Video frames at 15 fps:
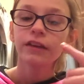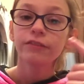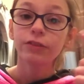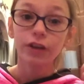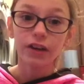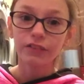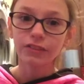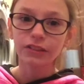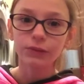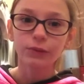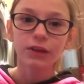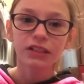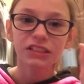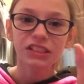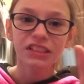If you haven't
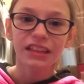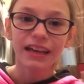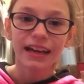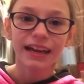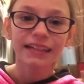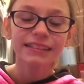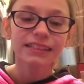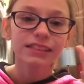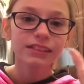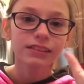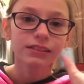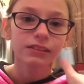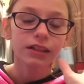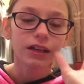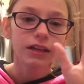watched that,
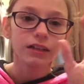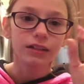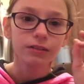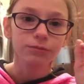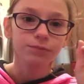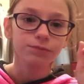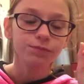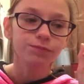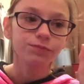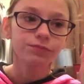you